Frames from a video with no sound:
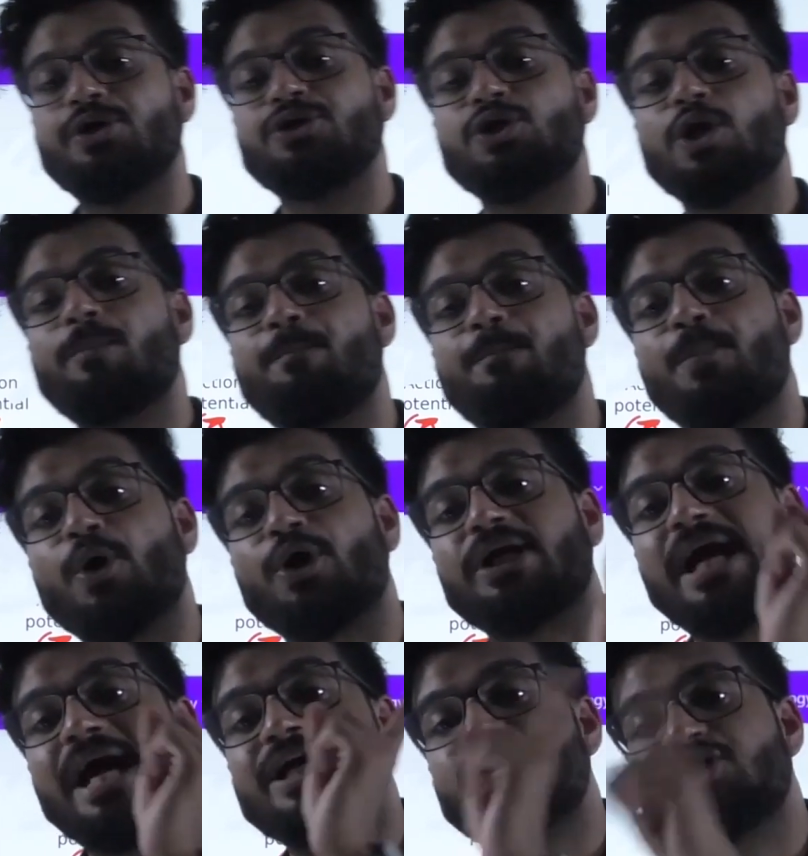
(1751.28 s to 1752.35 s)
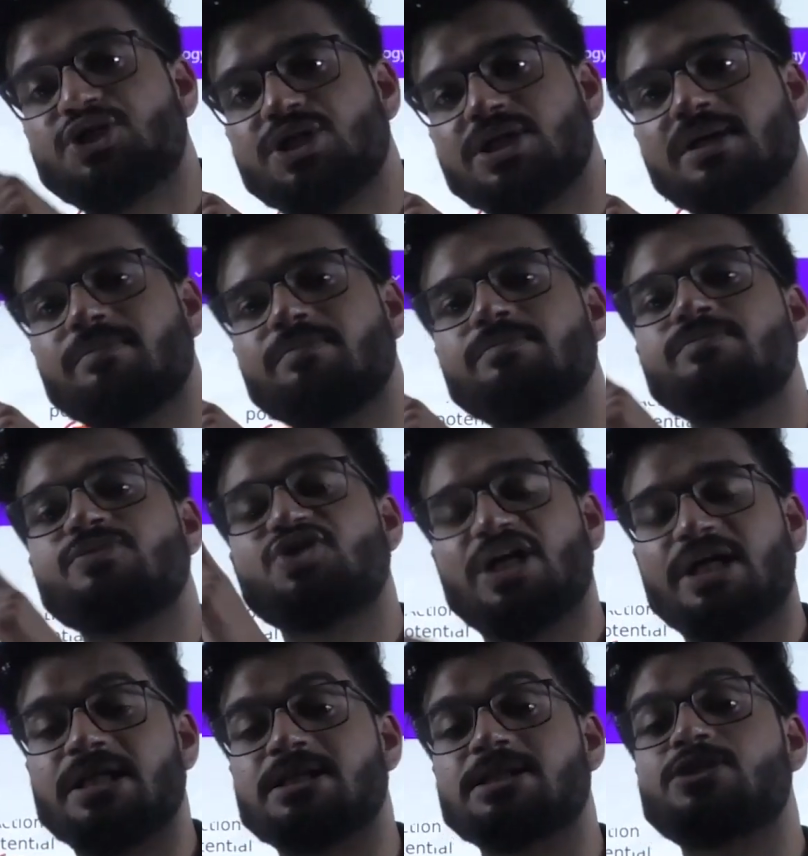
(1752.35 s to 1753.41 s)
your potassium
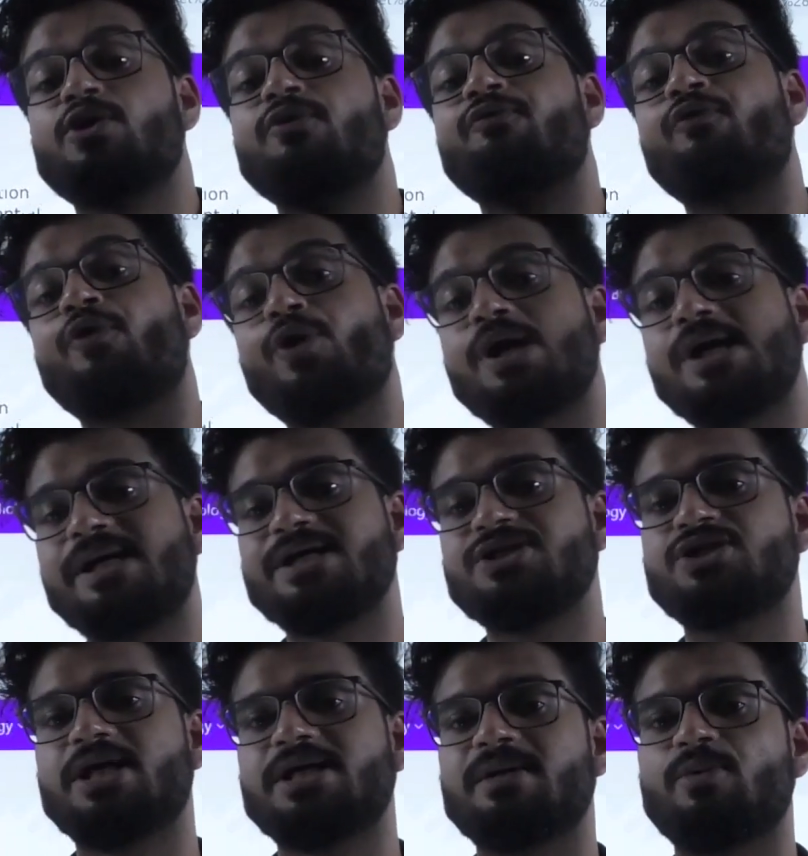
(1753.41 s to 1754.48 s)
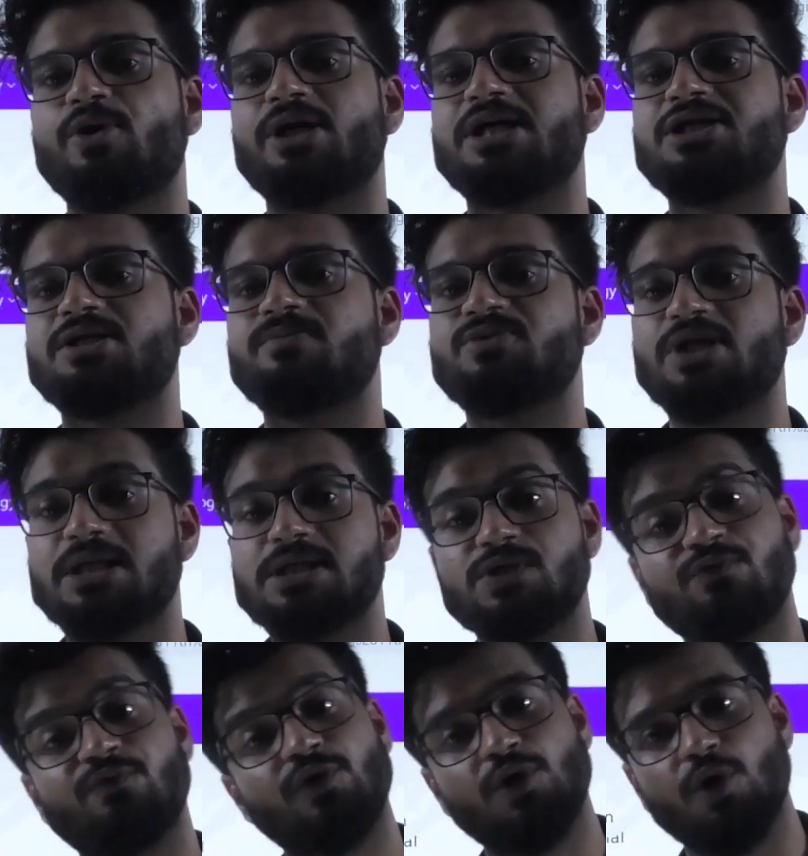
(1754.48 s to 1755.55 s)
channels, your voltage-gated potassium
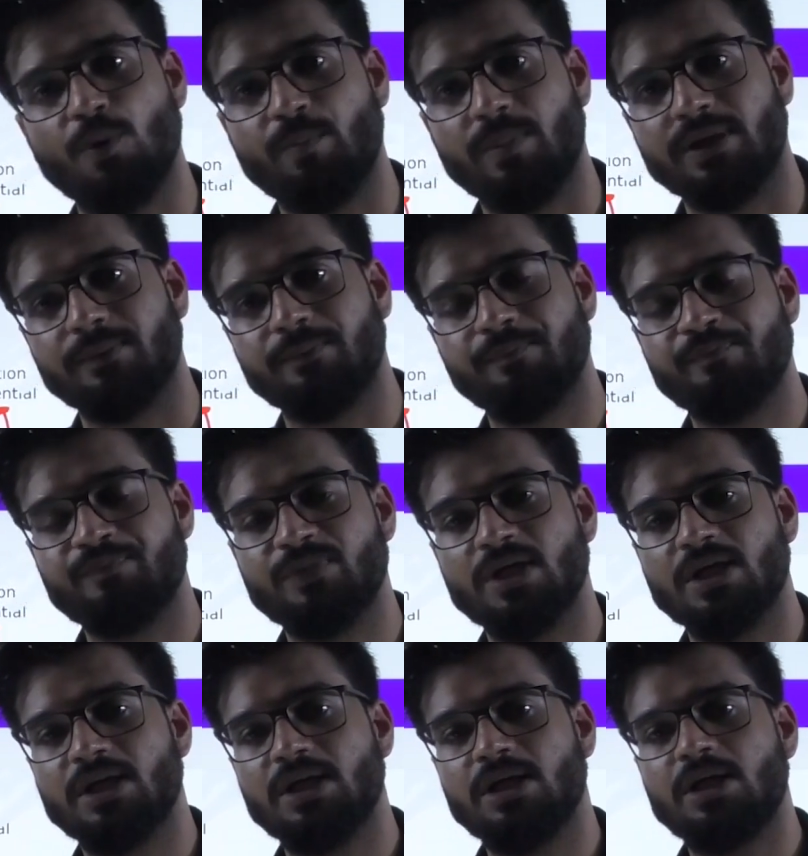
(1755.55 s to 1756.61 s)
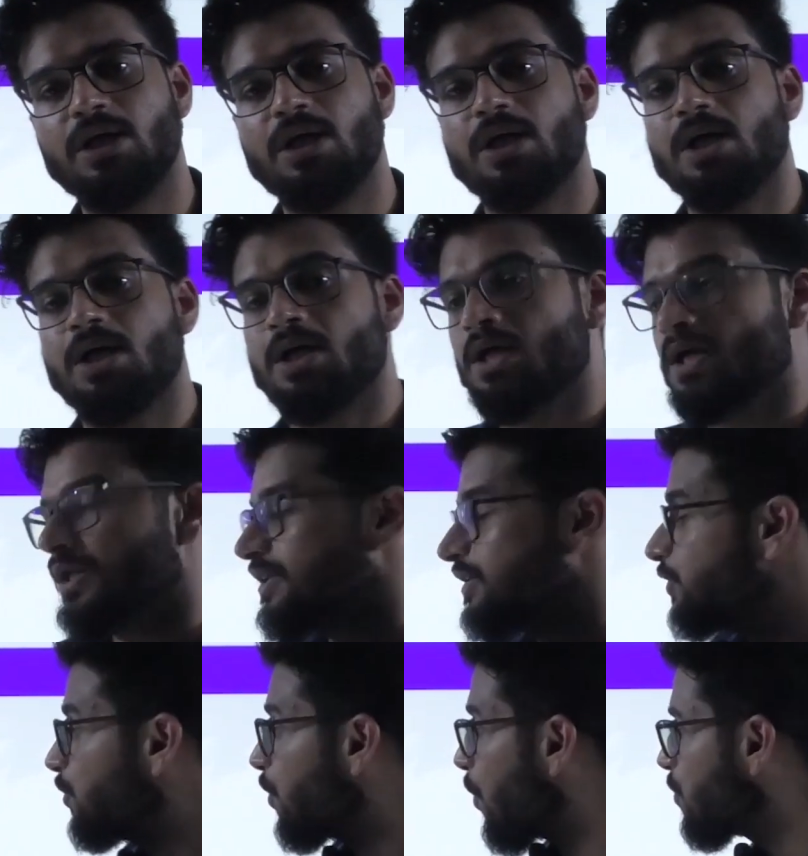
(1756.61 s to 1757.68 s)
channels would open.
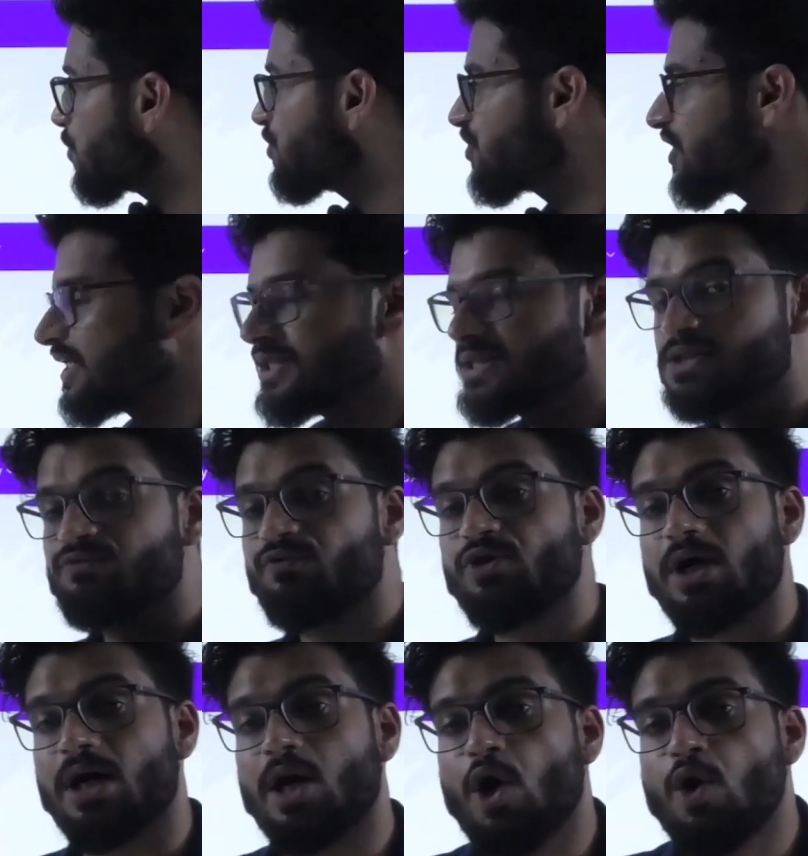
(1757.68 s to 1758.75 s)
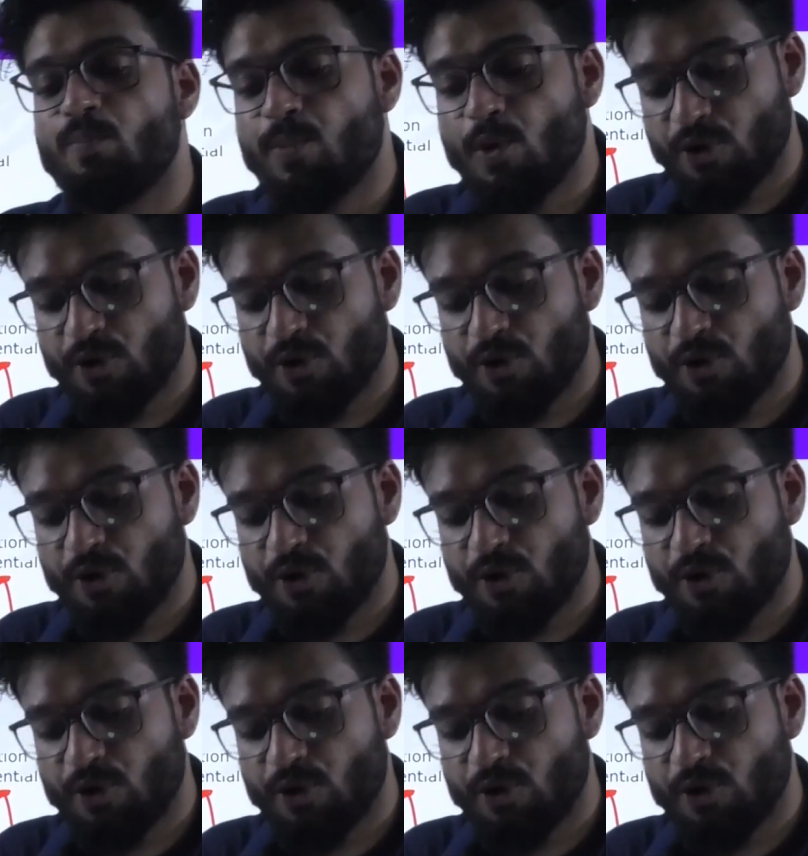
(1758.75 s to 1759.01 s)
Those channels would allow